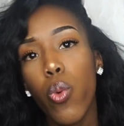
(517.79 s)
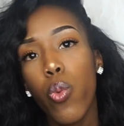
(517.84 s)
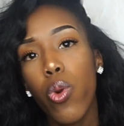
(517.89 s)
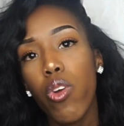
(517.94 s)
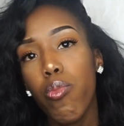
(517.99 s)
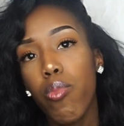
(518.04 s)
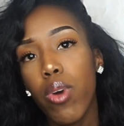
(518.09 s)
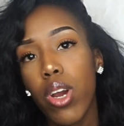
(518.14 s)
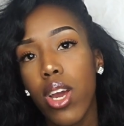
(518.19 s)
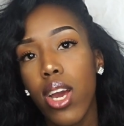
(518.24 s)

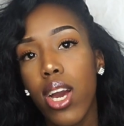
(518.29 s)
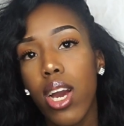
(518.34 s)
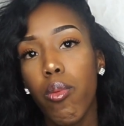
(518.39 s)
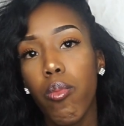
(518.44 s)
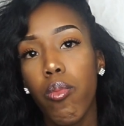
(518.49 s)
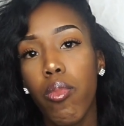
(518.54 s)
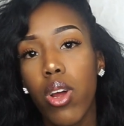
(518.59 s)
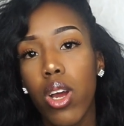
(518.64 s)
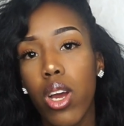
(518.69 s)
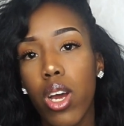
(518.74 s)
with my
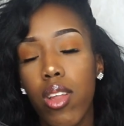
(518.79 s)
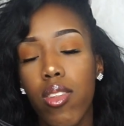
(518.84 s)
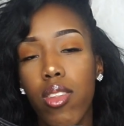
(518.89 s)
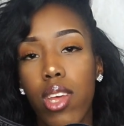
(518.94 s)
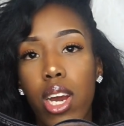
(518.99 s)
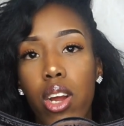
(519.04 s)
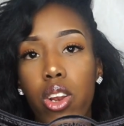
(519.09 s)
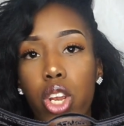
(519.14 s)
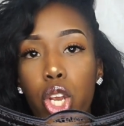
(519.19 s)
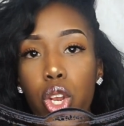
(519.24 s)
camera
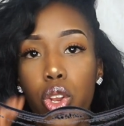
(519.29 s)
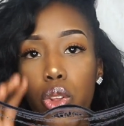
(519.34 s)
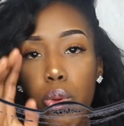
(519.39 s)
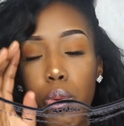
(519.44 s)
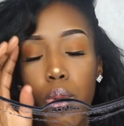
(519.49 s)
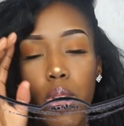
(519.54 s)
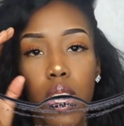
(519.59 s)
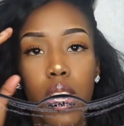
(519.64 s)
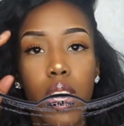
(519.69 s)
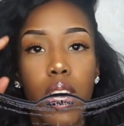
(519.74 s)
attached to
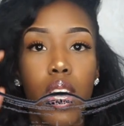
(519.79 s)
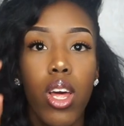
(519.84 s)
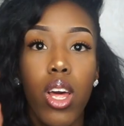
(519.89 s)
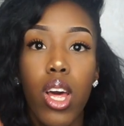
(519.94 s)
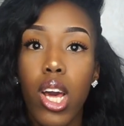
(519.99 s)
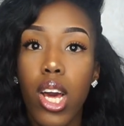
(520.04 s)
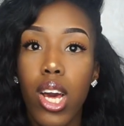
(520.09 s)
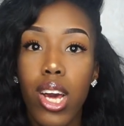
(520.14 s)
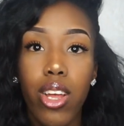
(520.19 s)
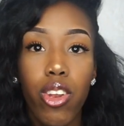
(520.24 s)
me
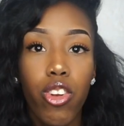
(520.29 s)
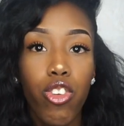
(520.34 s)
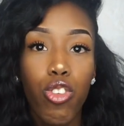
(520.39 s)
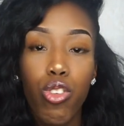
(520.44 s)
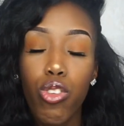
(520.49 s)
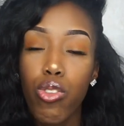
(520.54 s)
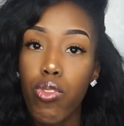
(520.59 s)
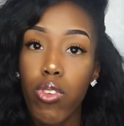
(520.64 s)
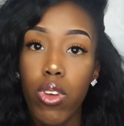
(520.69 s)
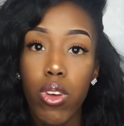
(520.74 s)
and
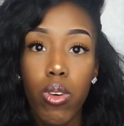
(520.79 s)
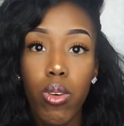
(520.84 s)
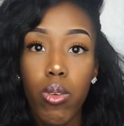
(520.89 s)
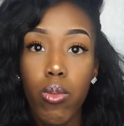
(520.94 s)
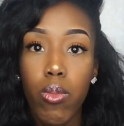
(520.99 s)
just film.